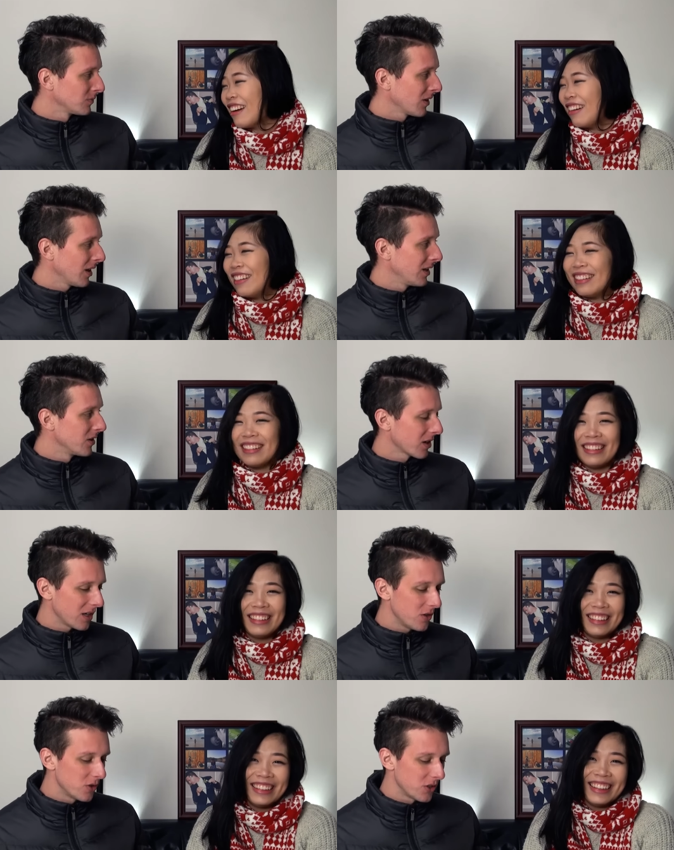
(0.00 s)
Speaker 1: Aww. And you're
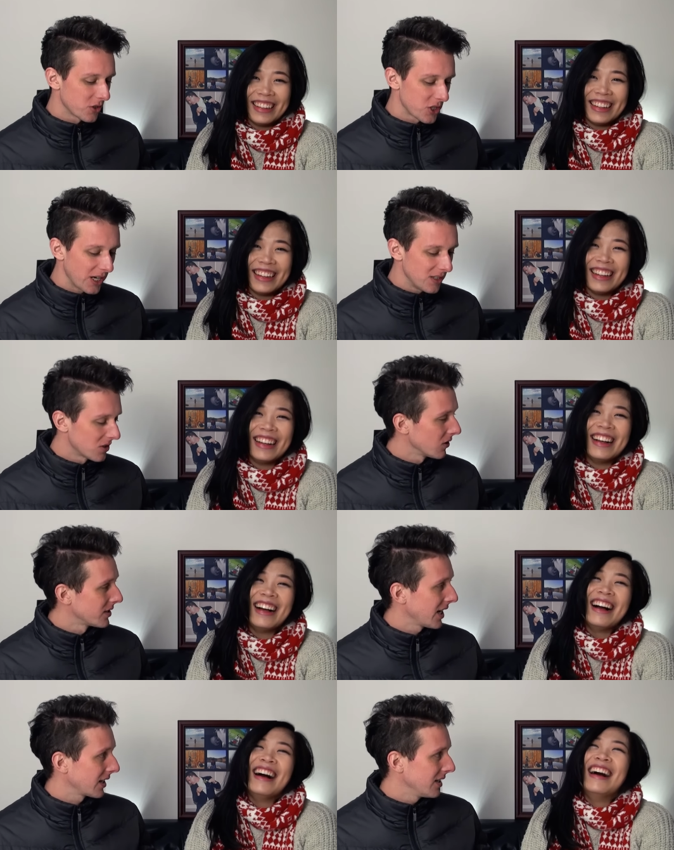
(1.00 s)
gonna use your Chinese girl
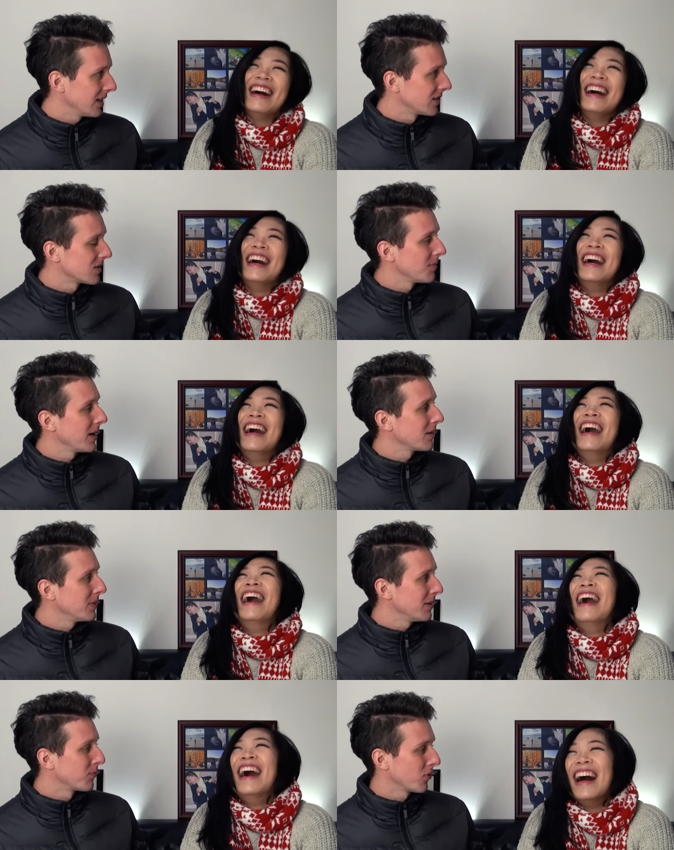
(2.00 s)
techniques to make
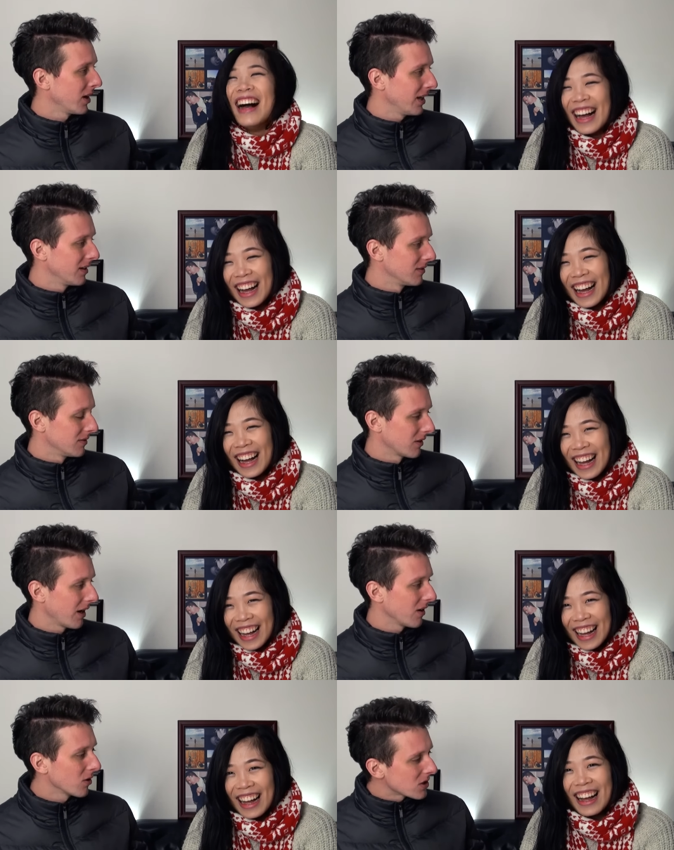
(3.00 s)
me pretty,
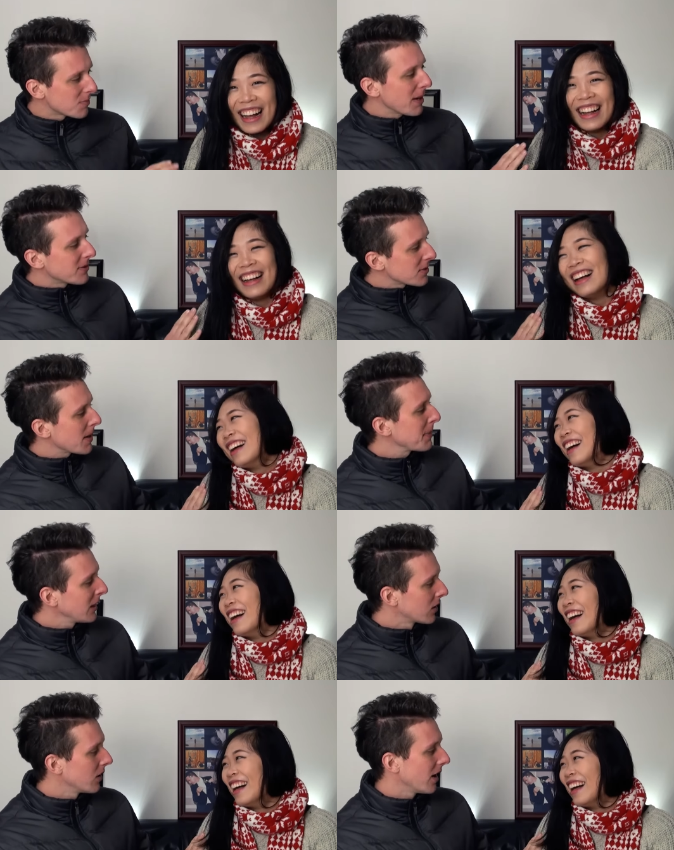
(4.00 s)
okay? Or just make just make me
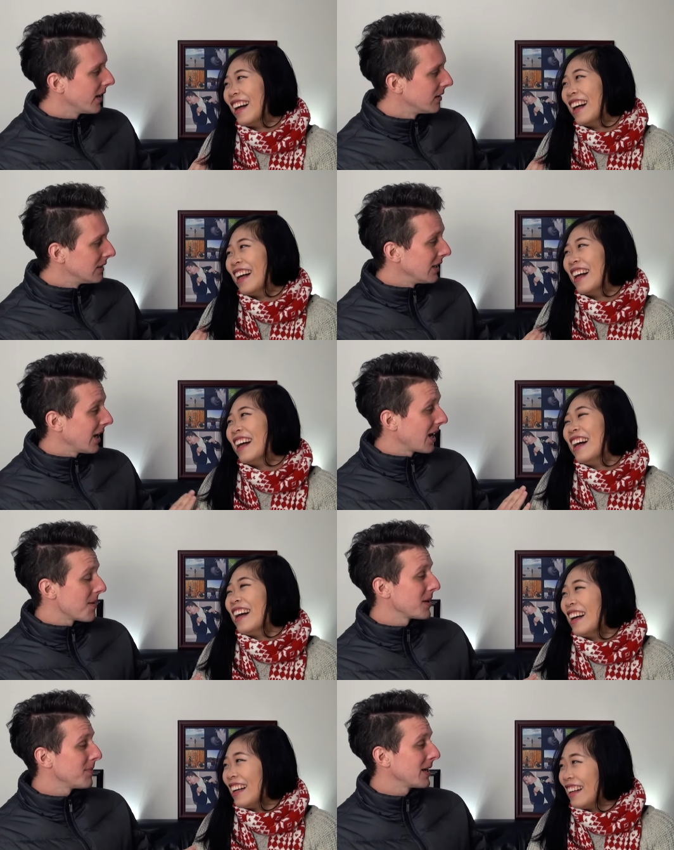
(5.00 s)
look good. And I'm
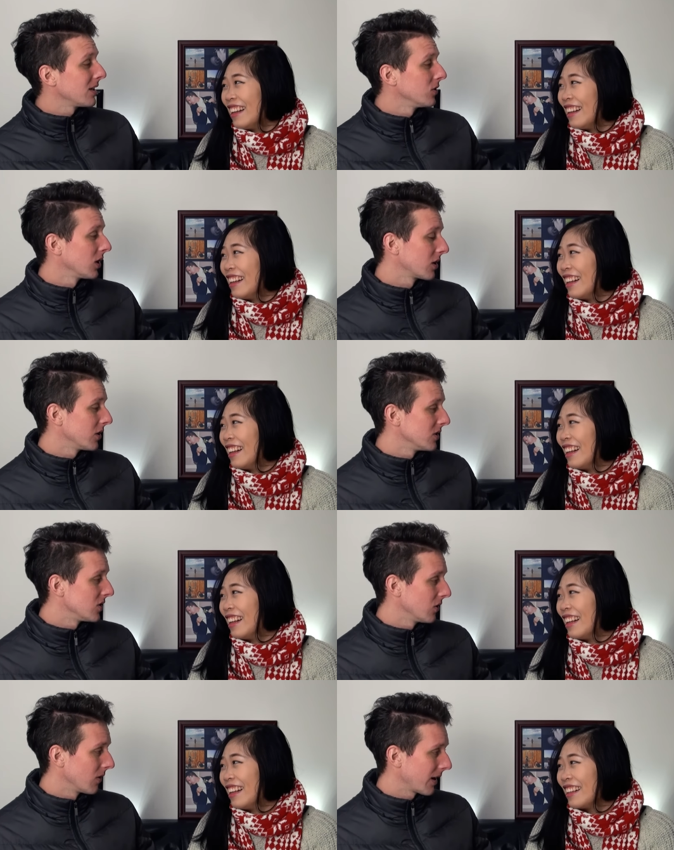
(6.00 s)
gonna make you look good
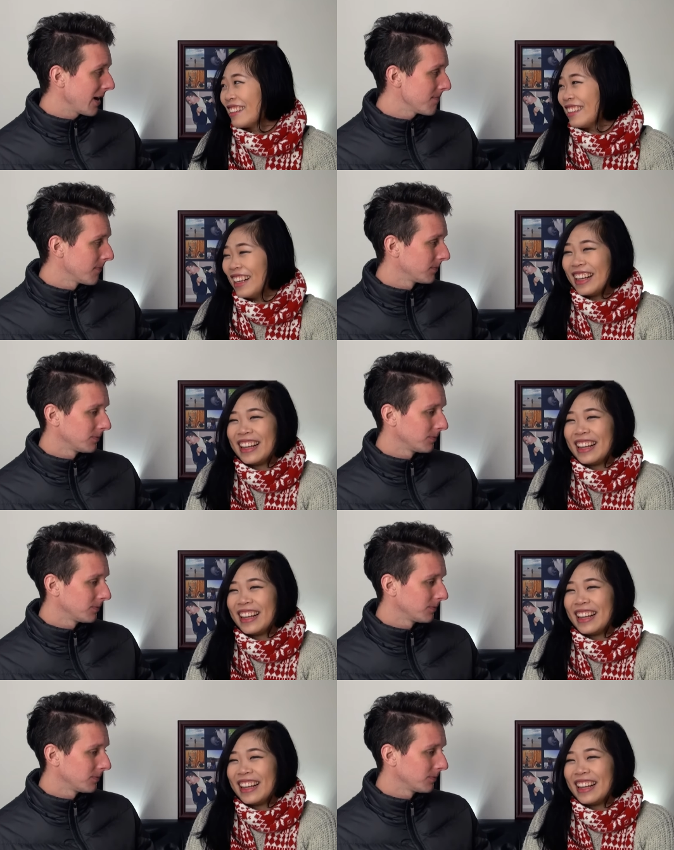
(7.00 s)
too, okay?